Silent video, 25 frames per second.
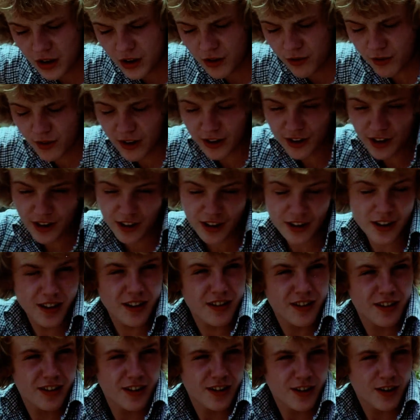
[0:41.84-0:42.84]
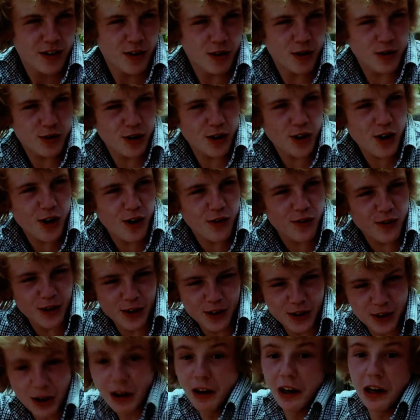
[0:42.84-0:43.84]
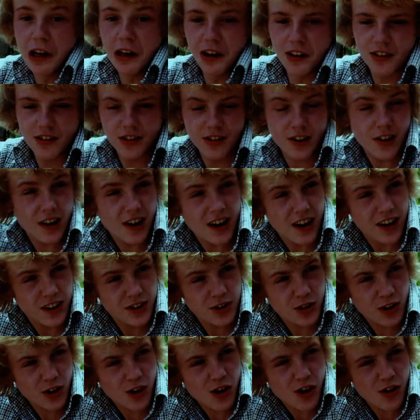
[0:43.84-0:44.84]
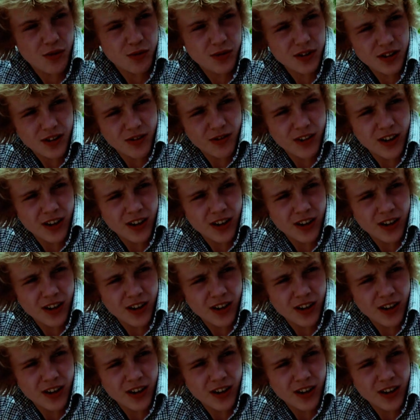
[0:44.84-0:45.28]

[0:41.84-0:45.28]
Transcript: at his feet, it's a laugh. And he just, like that, you'd laugh, wouldn't